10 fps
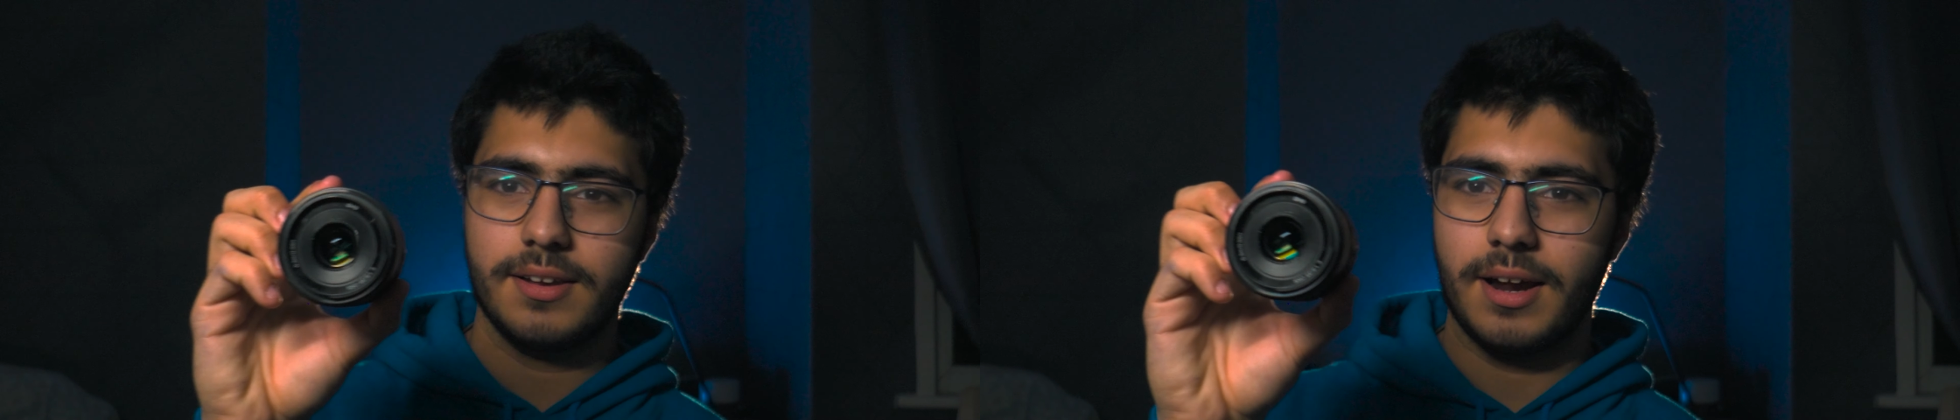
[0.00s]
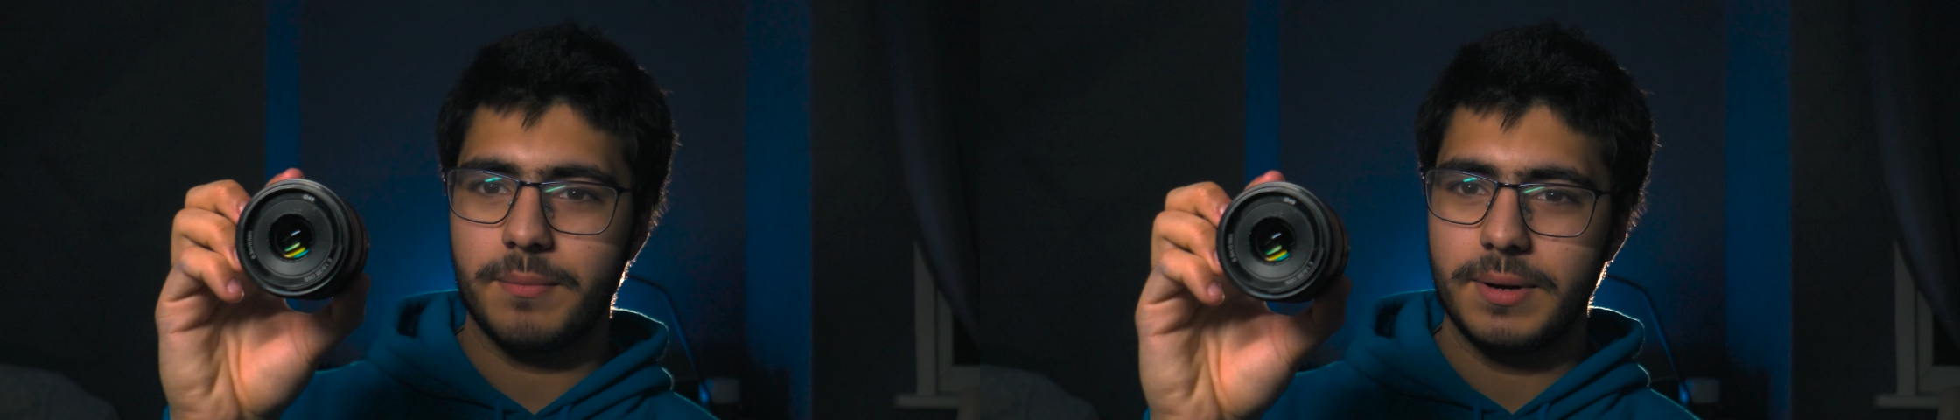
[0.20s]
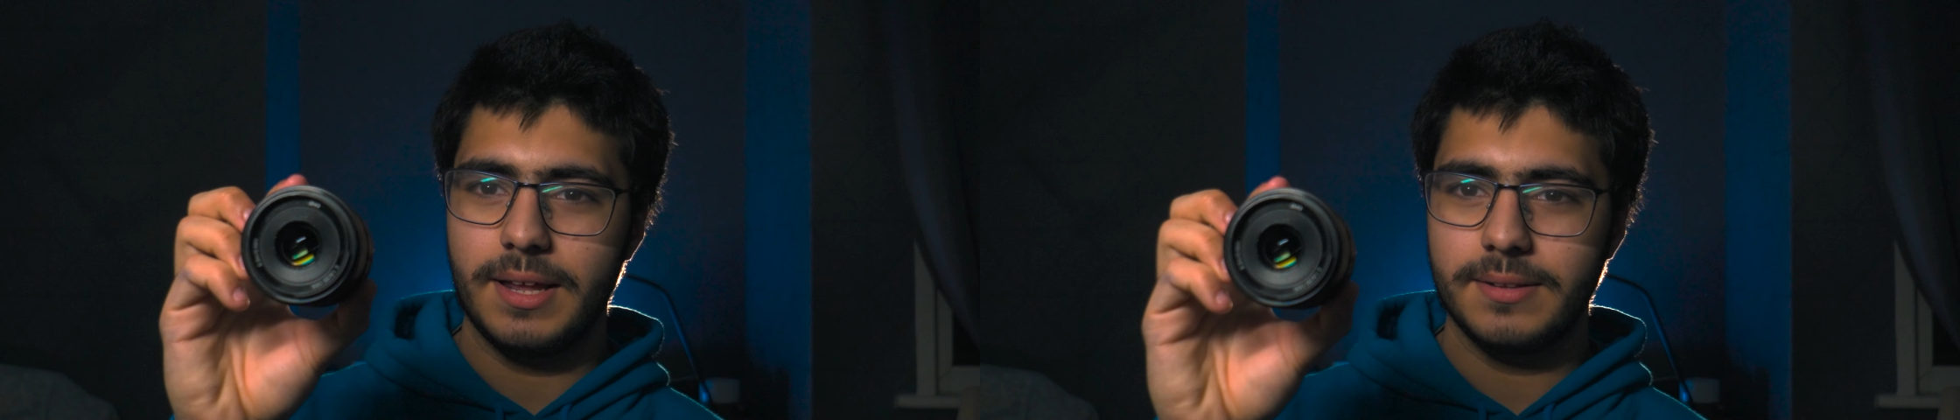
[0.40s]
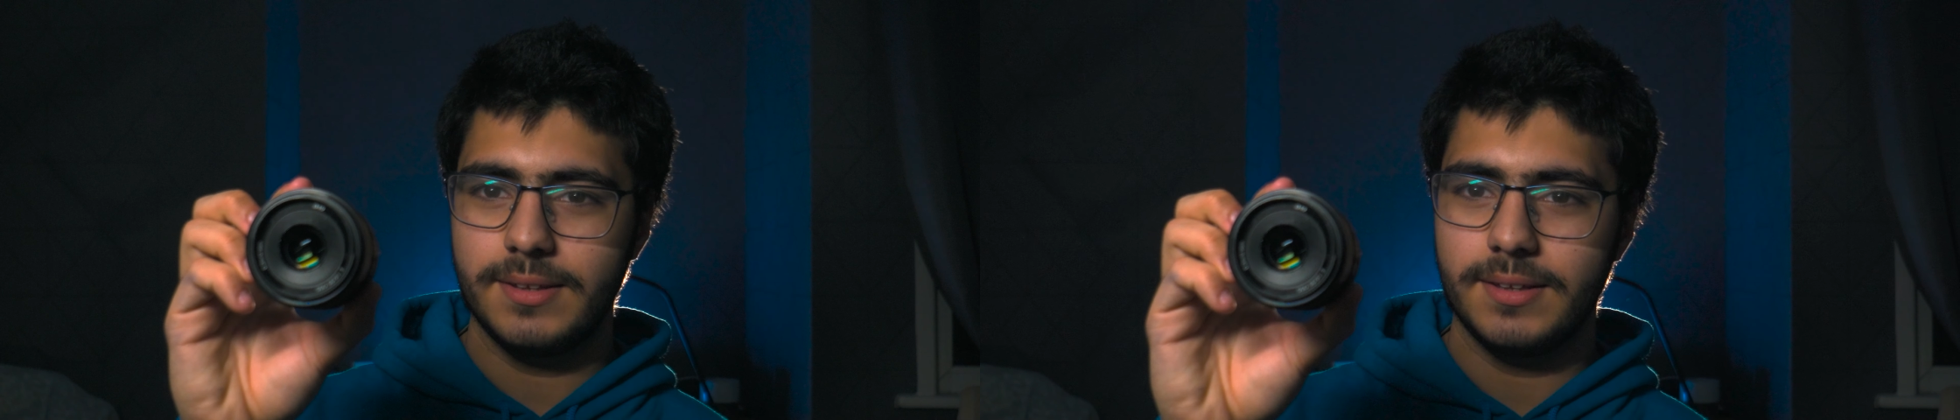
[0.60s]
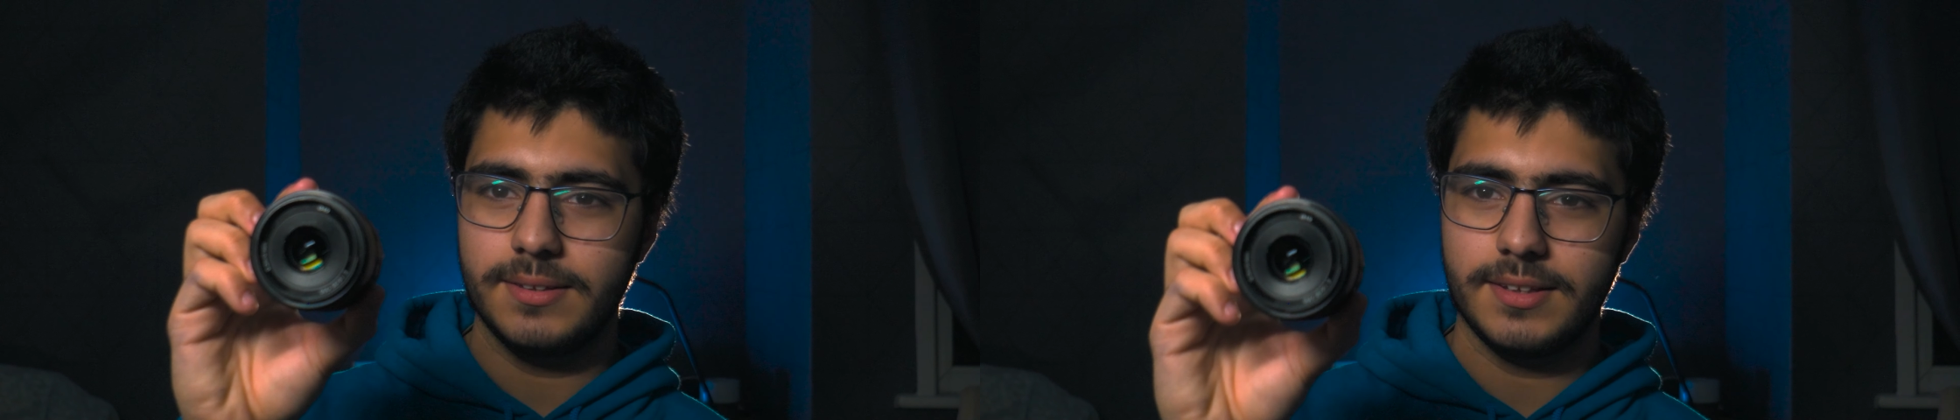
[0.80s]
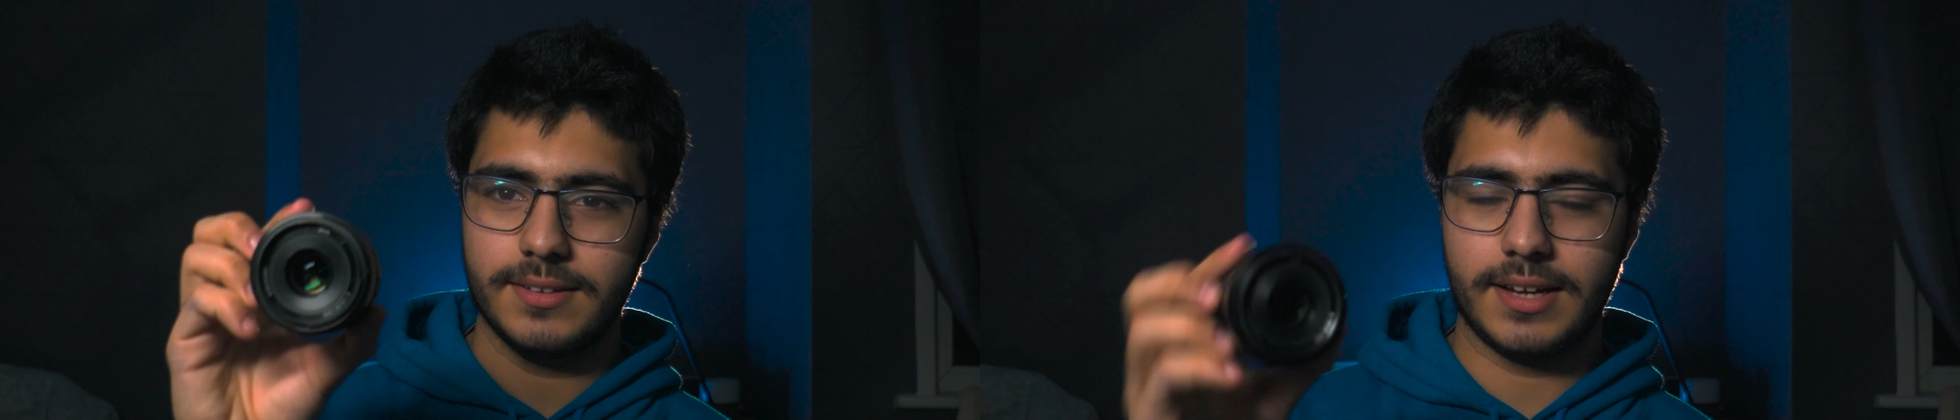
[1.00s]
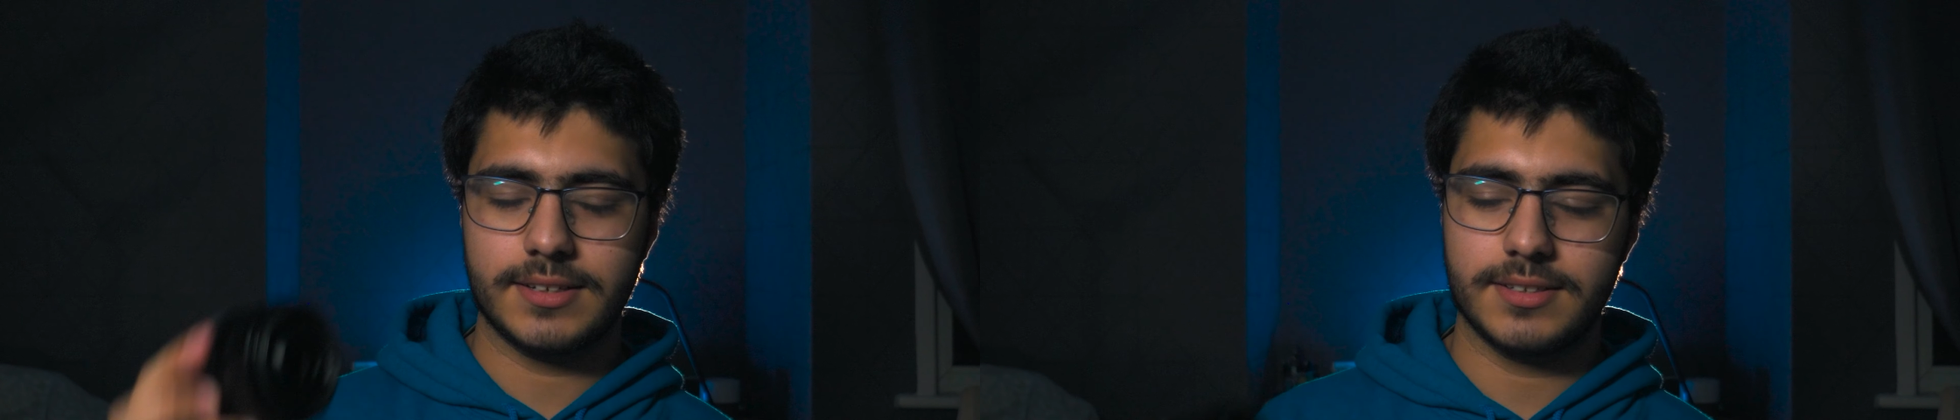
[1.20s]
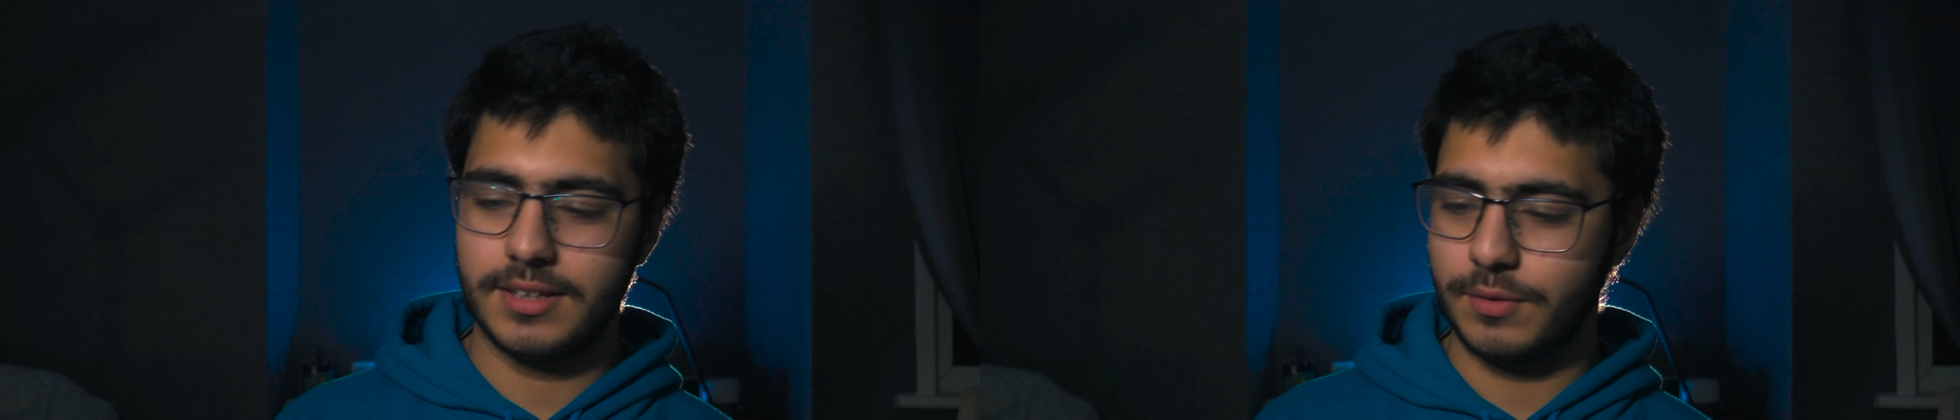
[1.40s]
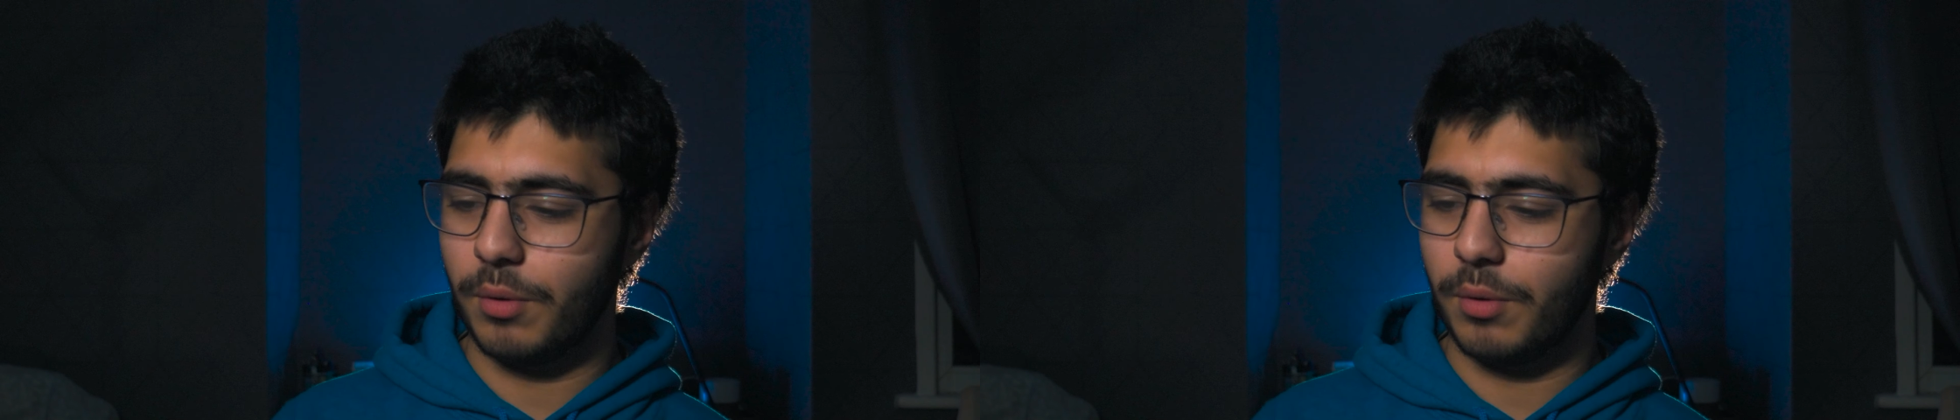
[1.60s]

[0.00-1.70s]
camera lens is, is actually